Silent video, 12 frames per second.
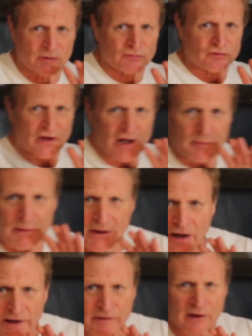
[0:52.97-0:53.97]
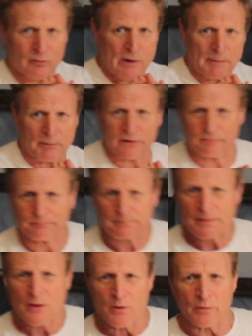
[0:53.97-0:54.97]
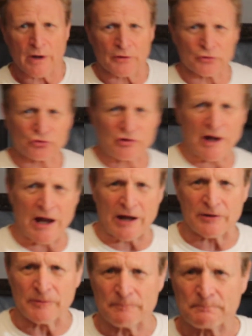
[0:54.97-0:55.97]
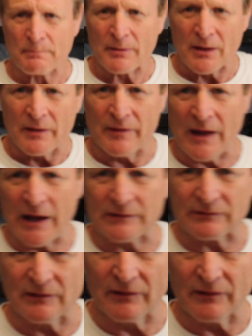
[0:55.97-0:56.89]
of staying behind that weapon. We understand that